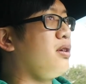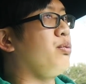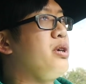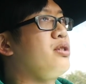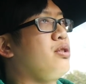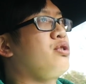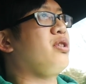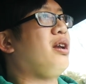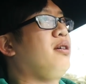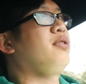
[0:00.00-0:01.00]
research
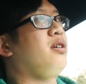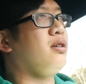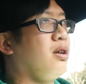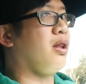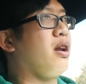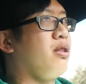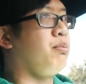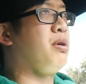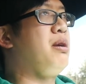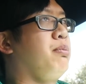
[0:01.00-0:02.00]
that I've done, a lot of the
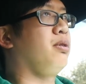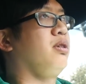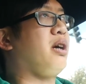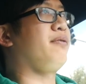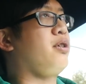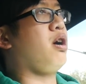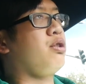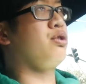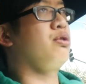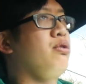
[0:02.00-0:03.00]
people I've
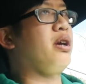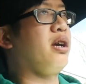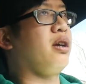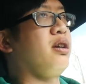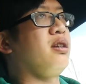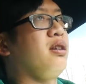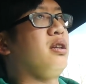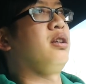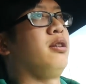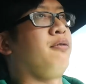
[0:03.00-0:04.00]
talked to, and
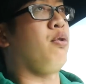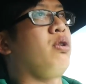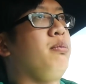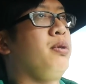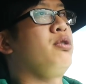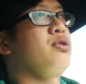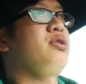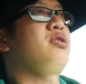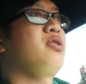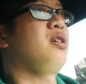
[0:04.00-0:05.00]
in the forum
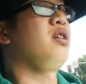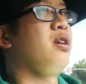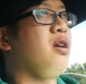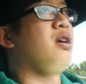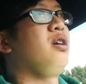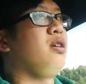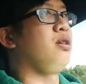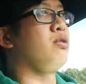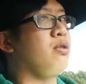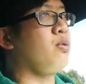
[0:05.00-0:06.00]
posts,
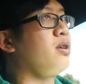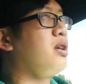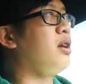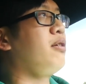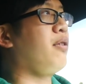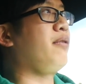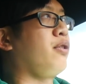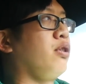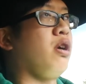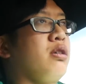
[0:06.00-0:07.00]
you can run E85 for
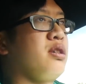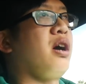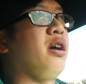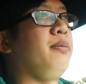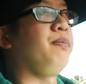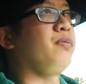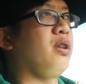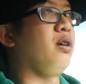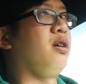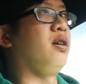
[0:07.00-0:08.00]
a long time.
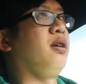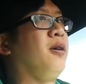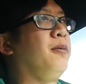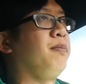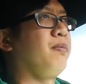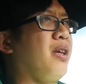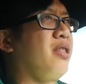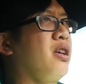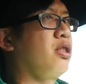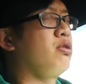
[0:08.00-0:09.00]
I
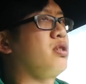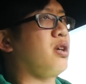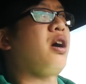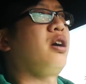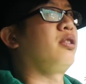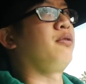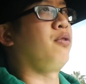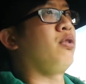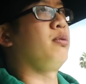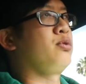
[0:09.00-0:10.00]
think there's a guy on the
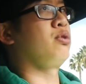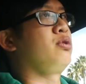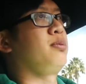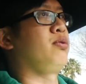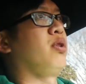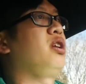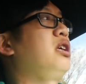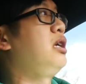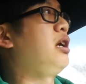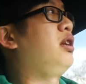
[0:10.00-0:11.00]
forums who's been
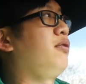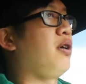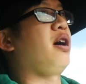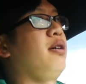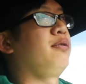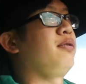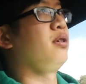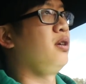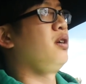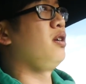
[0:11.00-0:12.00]
running E85
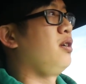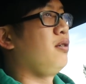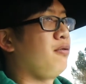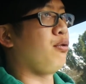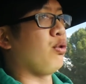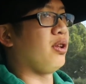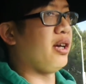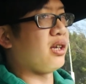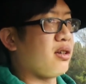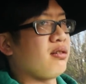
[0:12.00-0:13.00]
for
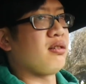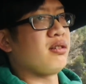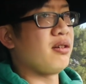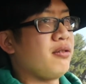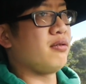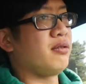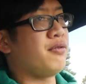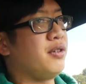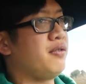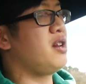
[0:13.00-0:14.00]
like
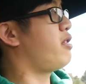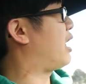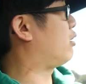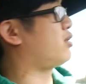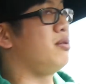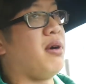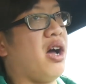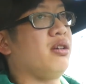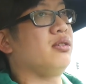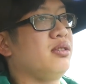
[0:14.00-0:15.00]
50,000
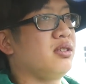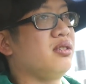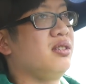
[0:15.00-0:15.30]
miles.